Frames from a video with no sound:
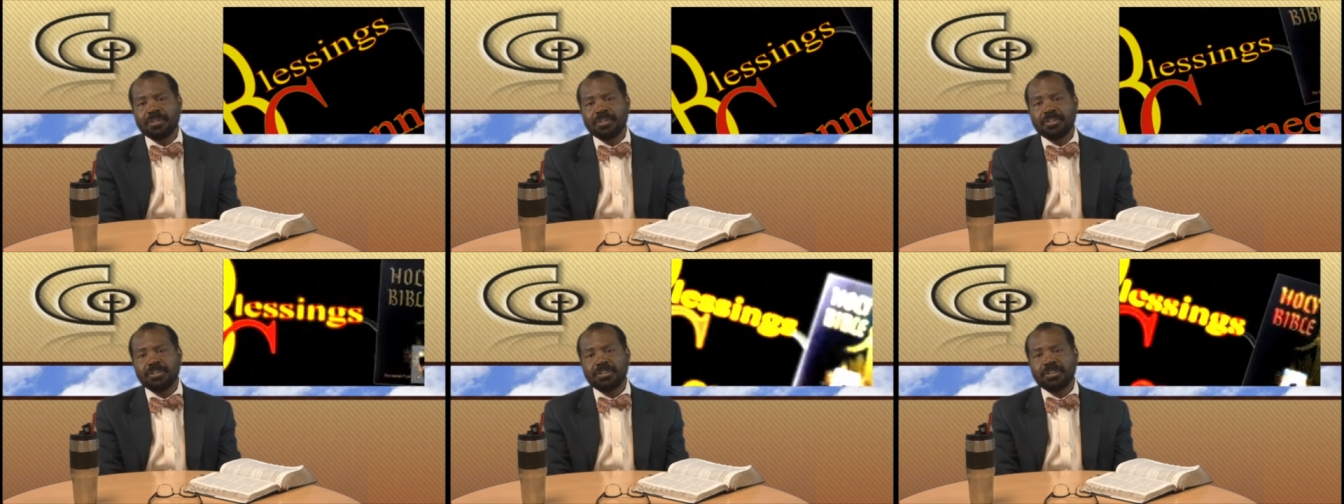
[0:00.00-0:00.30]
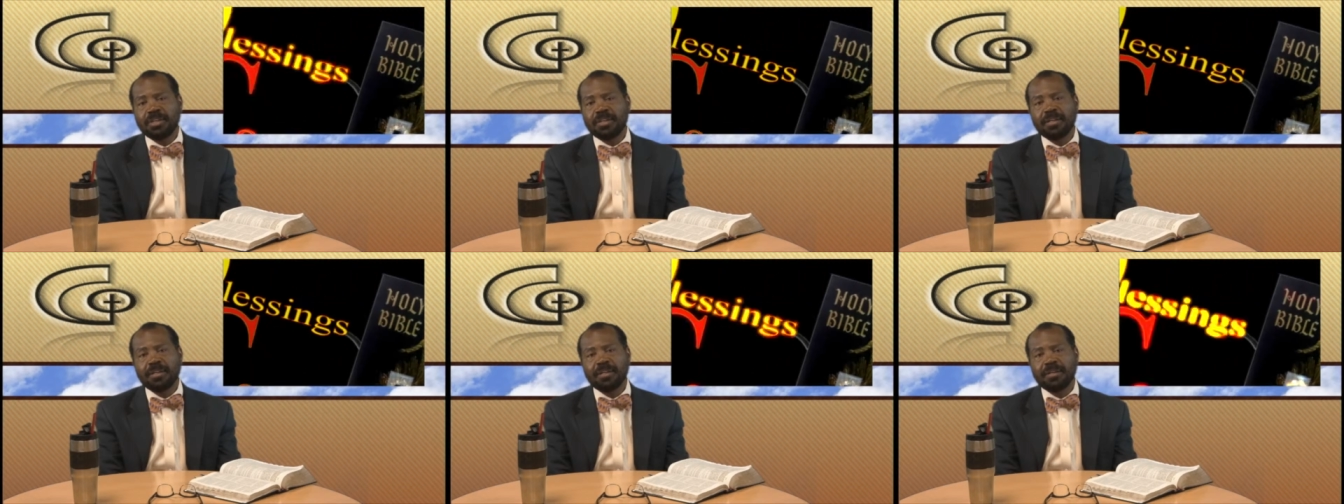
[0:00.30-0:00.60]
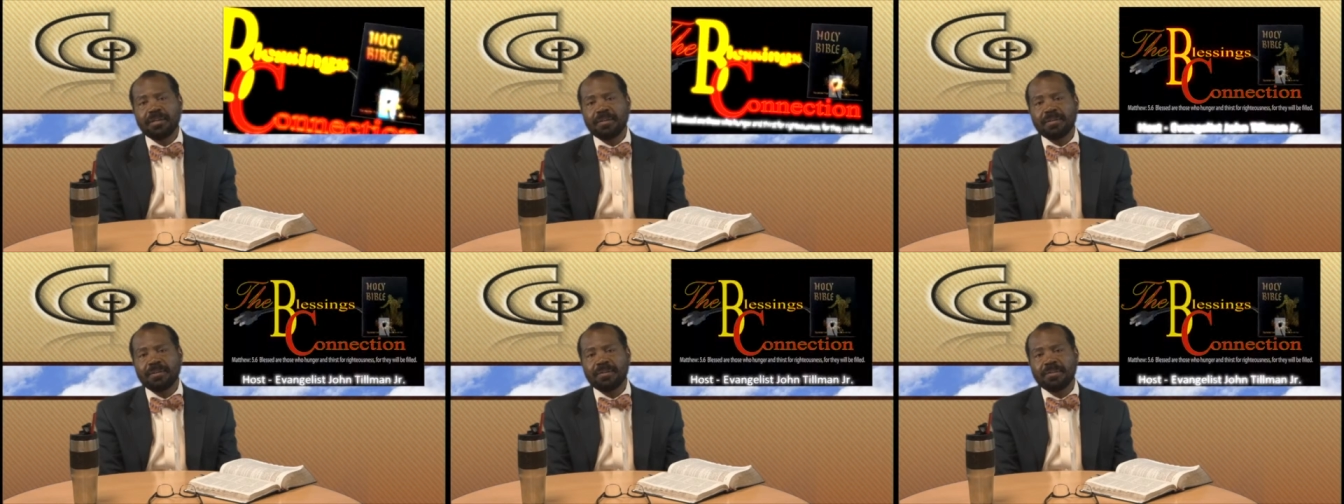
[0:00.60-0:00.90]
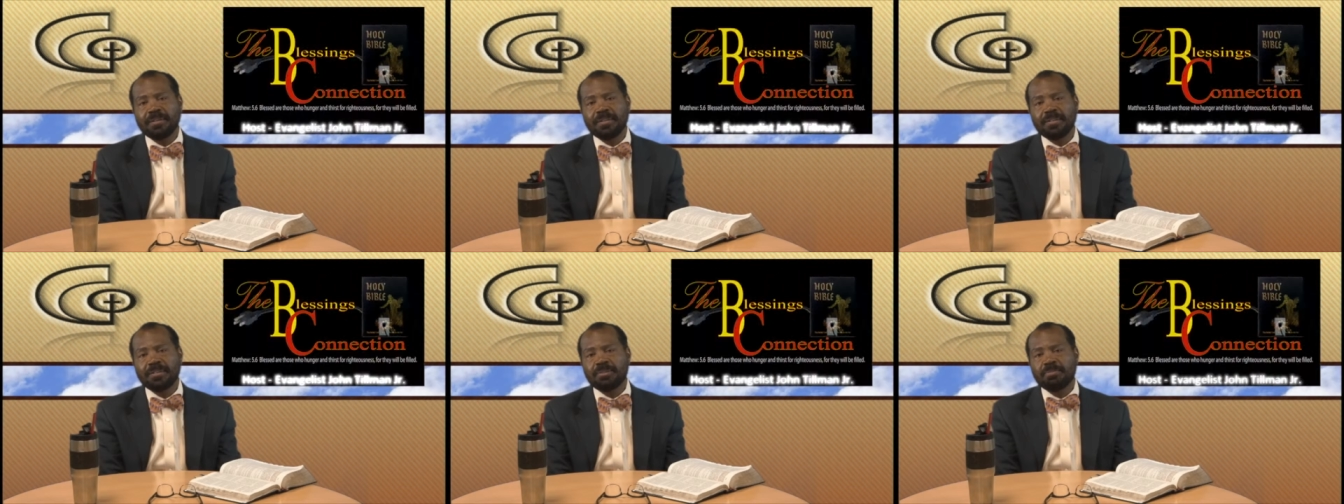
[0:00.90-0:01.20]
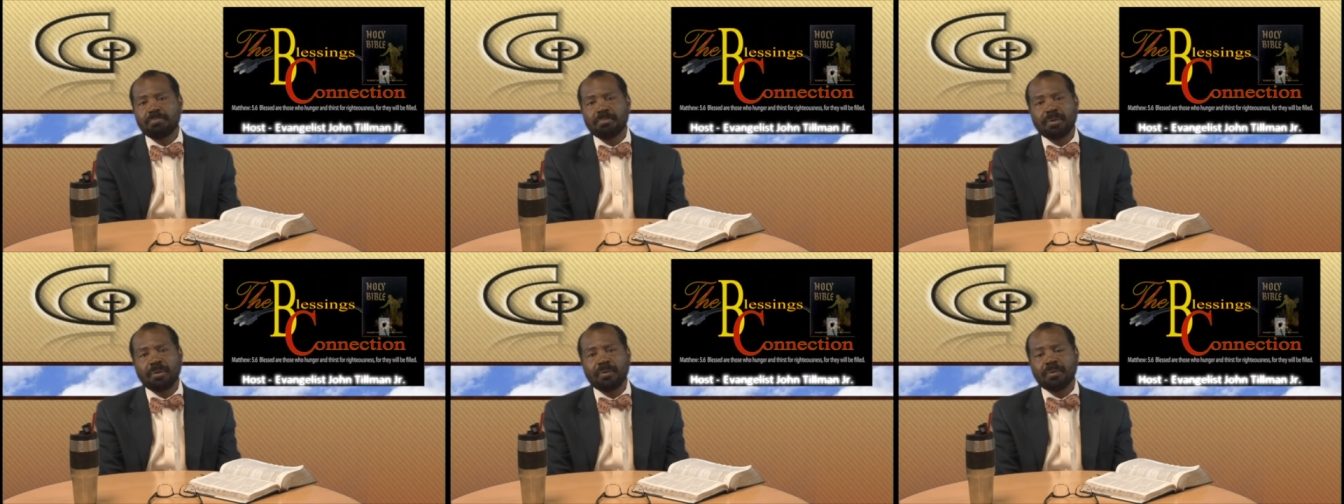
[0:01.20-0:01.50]
share this
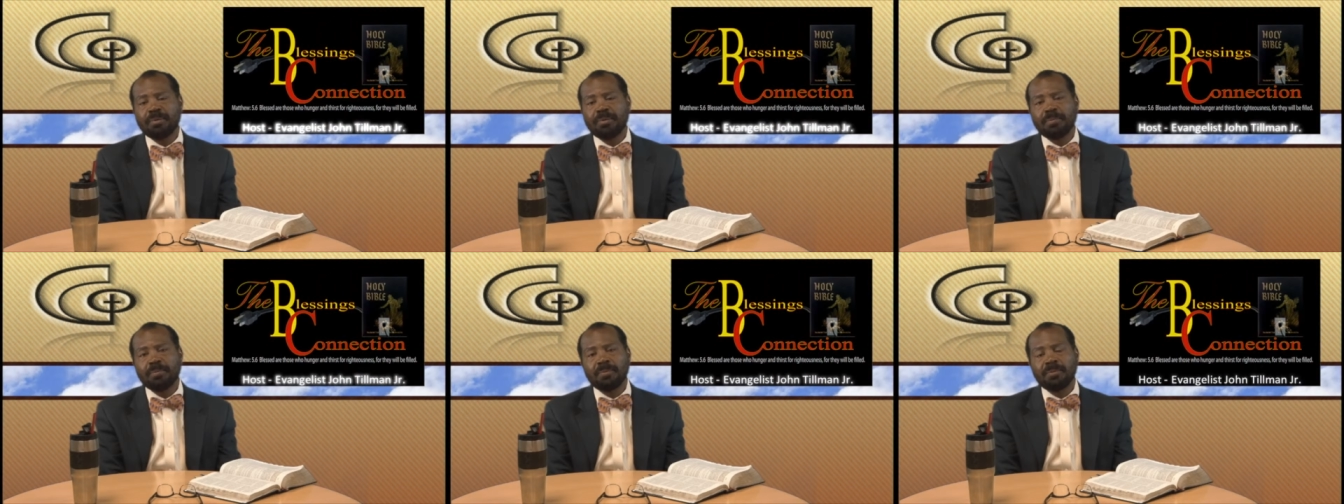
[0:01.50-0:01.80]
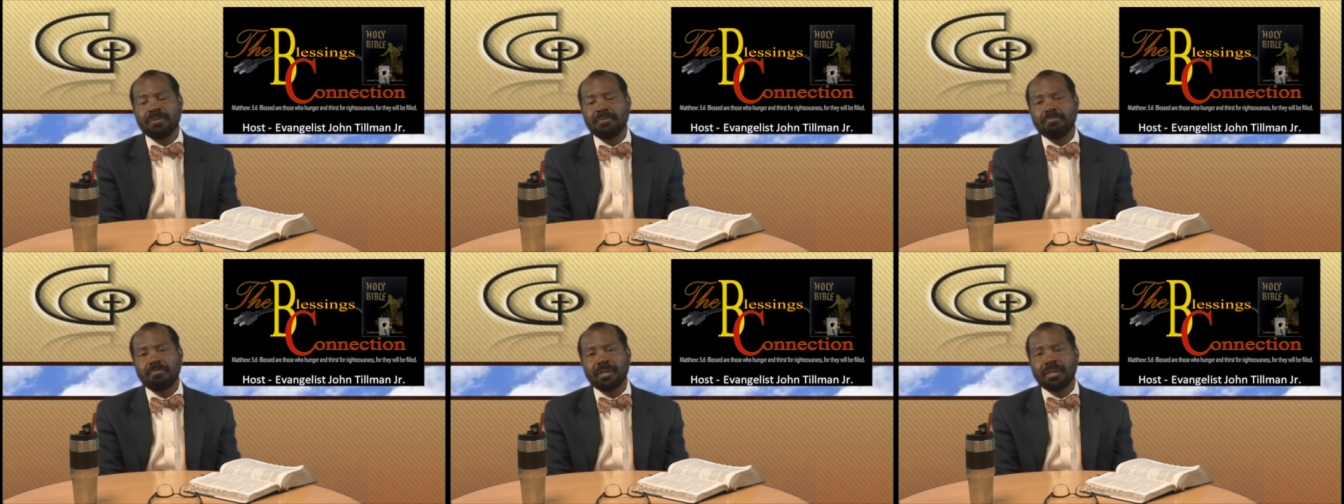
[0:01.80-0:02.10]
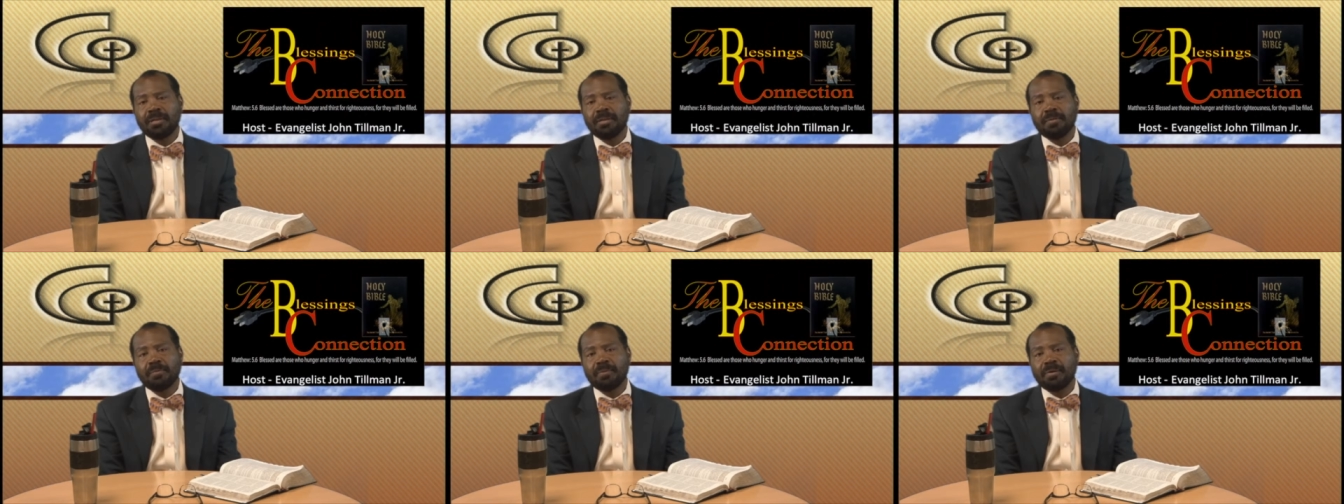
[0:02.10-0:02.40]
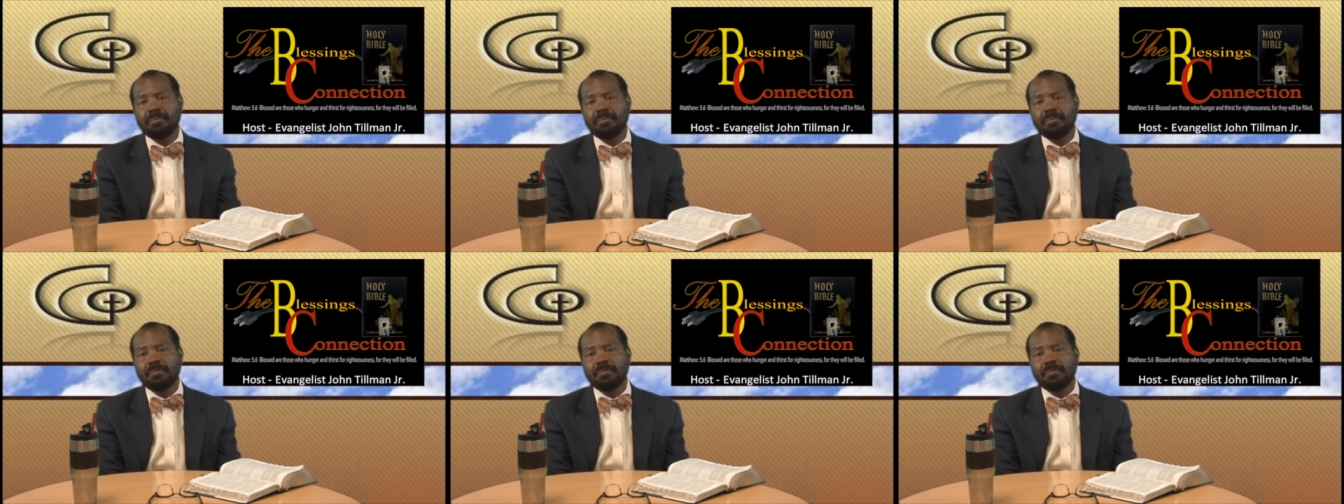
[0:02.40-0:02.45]
program with men and